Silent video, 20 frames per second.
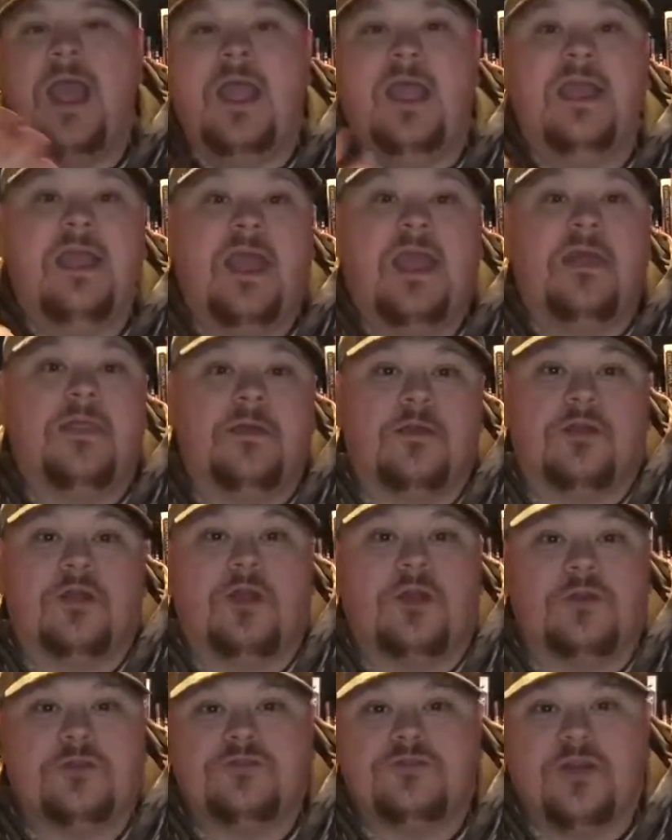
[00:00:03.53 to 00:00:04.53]
Hey there,
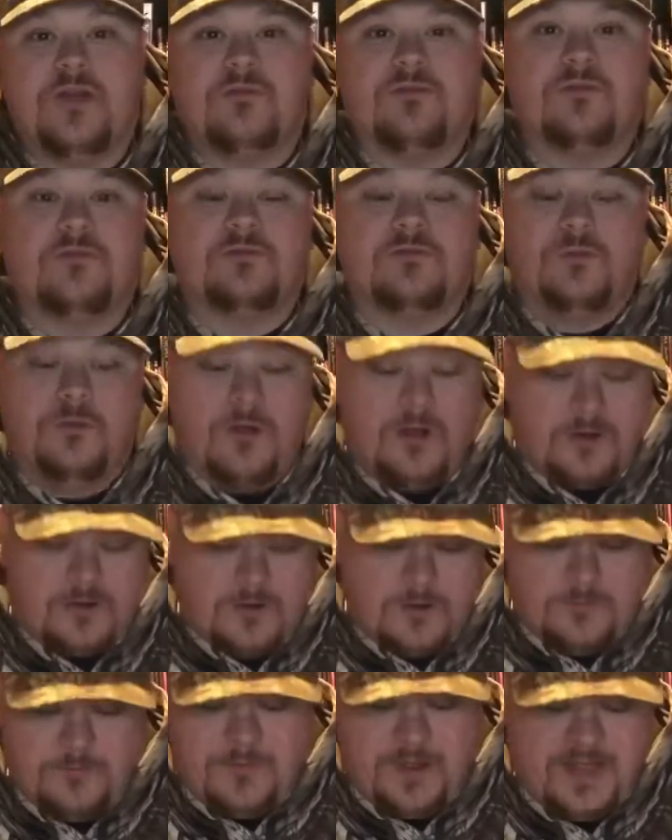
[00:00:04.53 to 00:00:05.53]
Carnage Cravers.
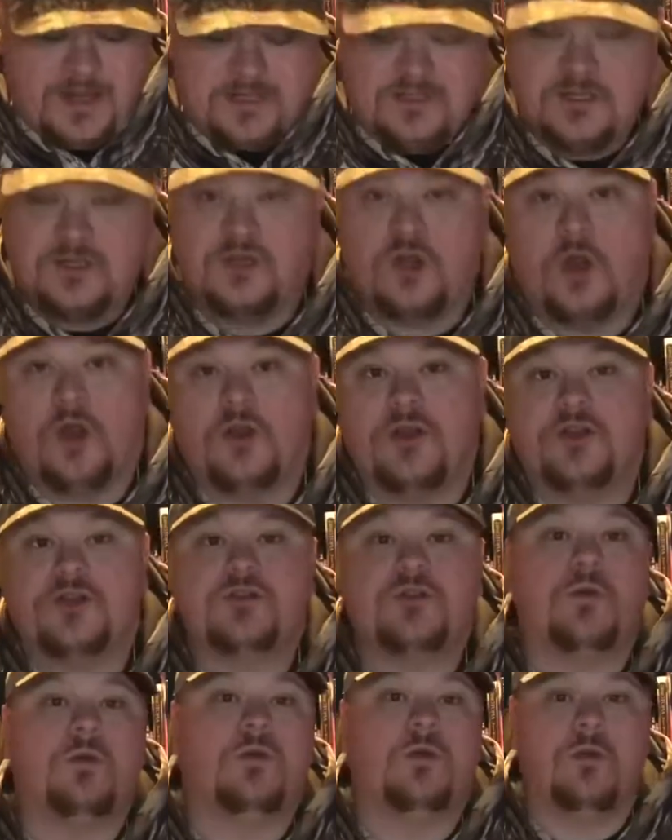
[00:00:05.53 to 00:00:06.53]
Welcome back to Carnage
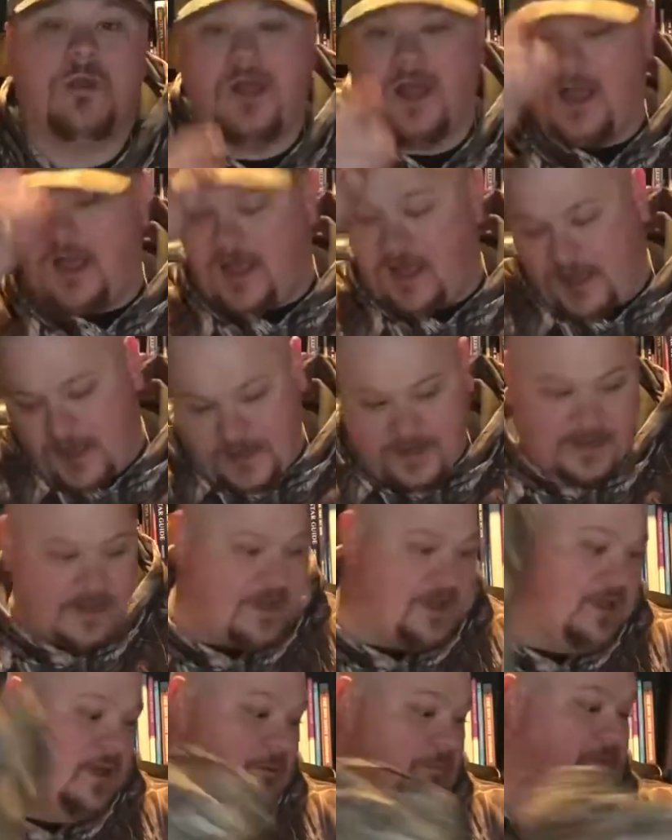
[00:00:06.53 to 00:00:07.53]
Corner. I
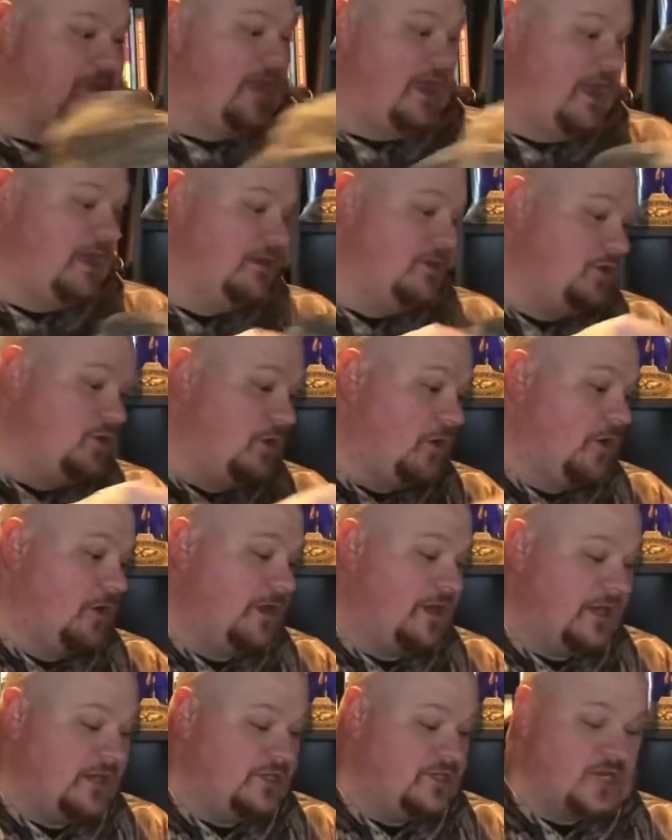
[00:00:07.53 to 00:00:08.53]
am Ken
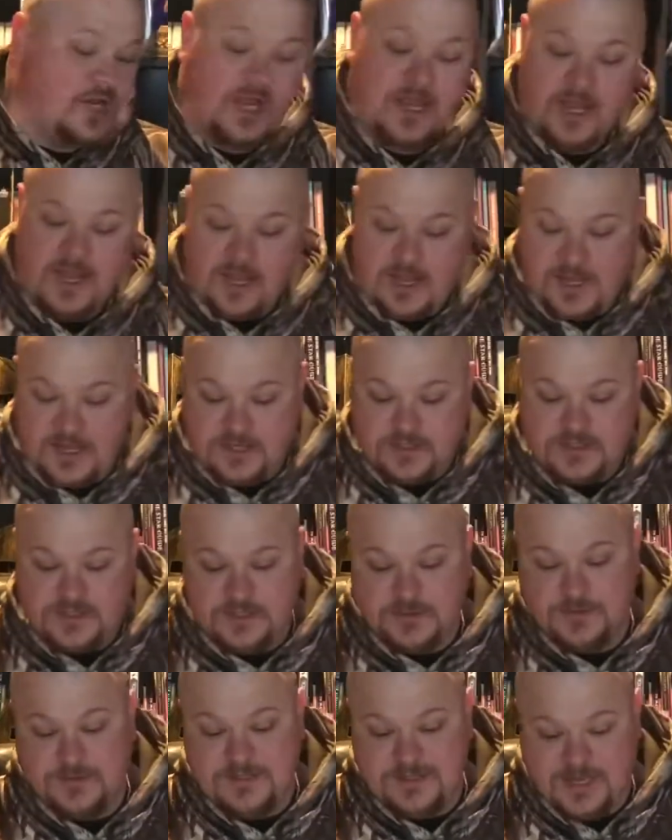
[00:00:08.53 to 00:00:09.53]
Carnage, and
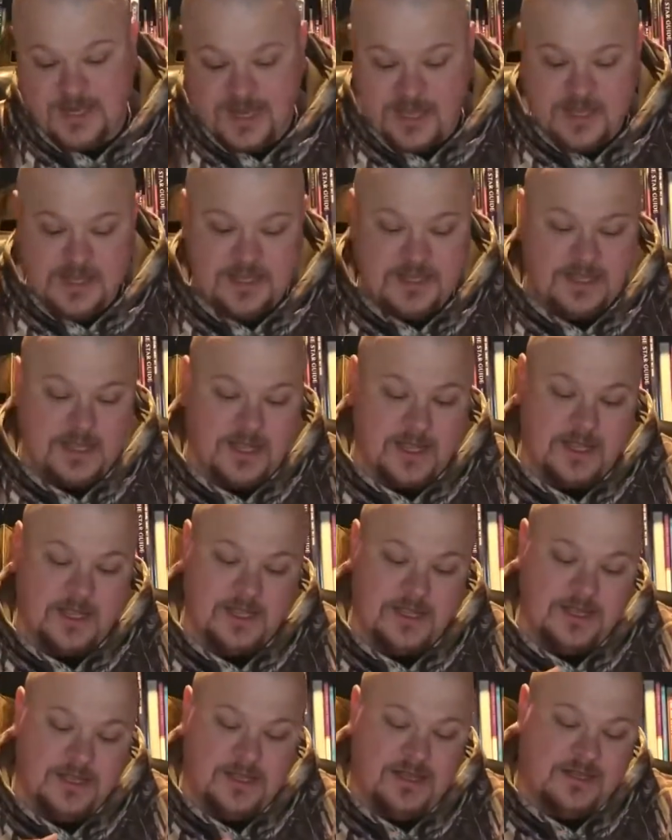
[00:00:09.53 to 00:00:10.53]
today
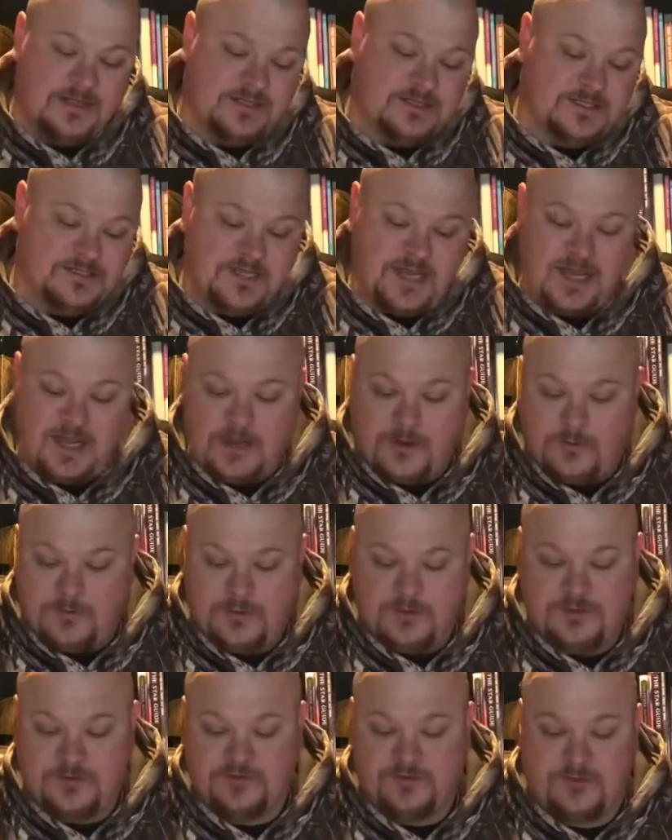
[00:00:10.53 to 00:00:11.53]
I want to
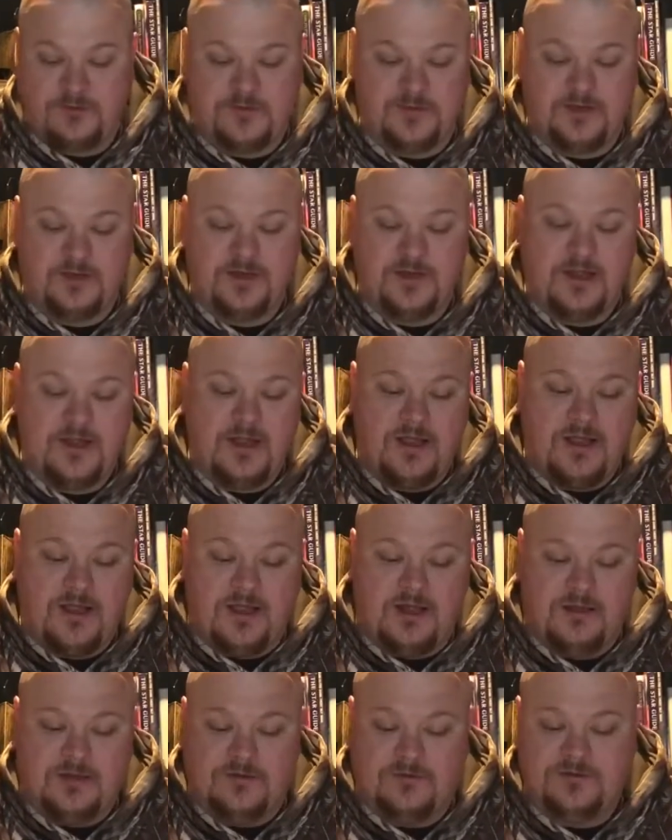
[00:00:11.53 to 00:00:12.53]
do something a
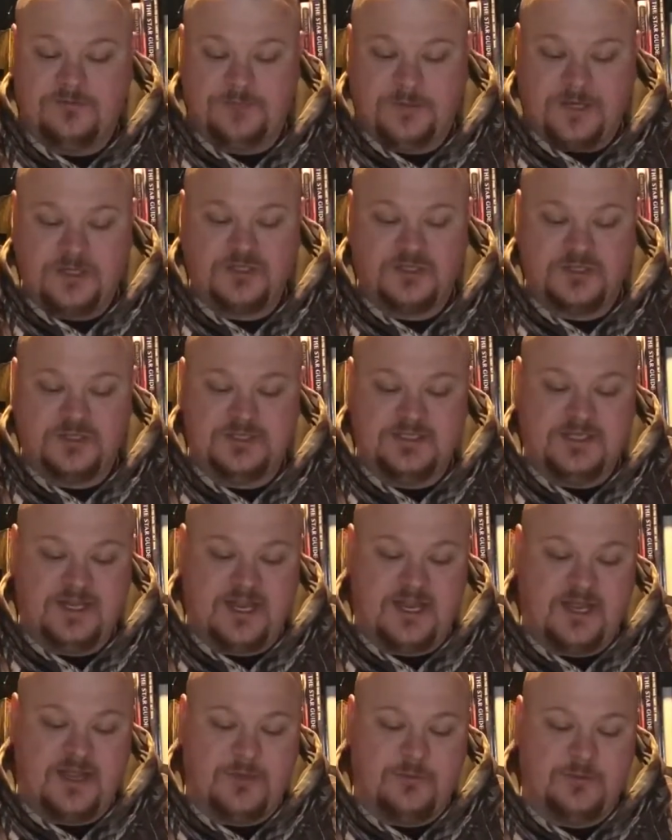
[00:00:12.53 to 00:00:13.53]
little special.
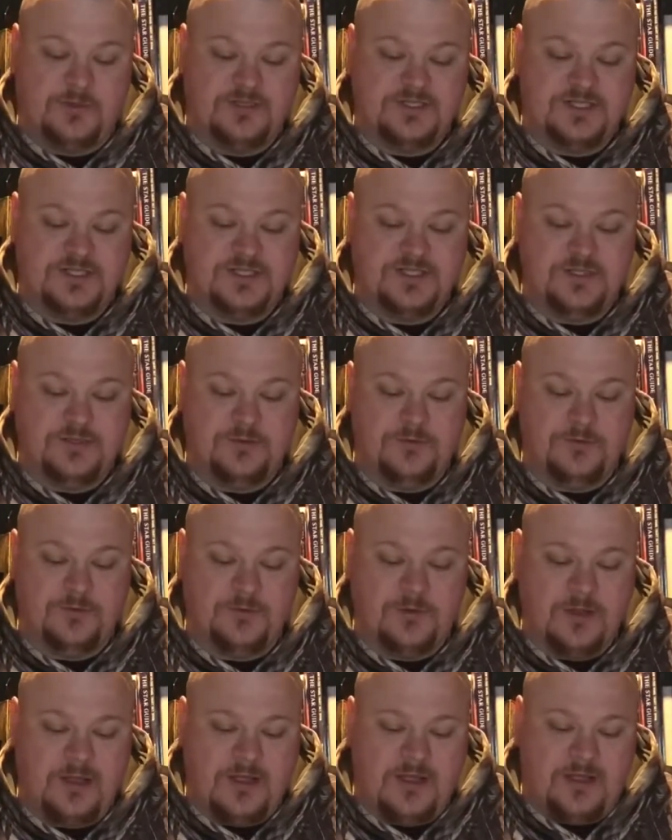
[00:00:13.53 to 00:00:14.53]
Today I want to do
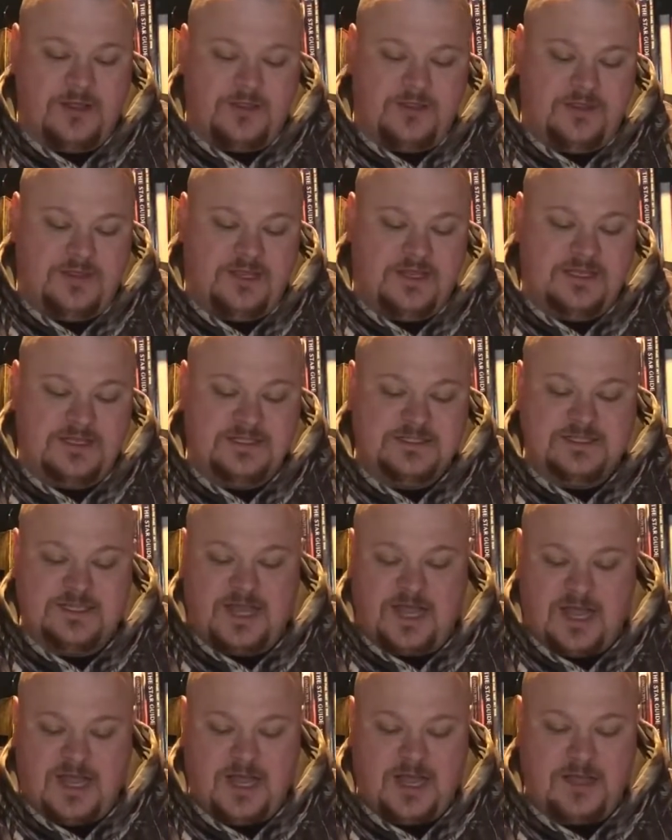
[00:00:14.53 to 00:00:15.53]
the
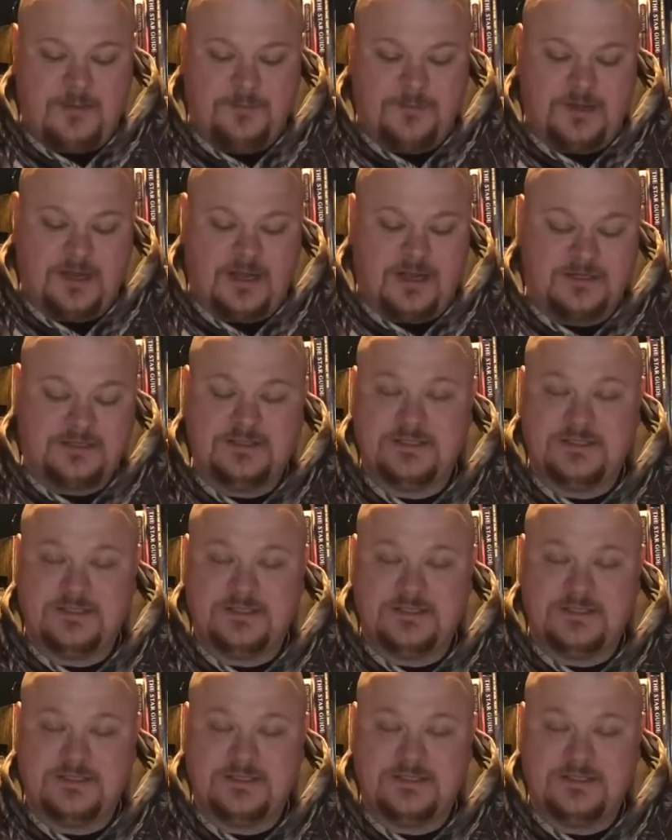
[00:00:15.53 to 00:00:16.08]
top 10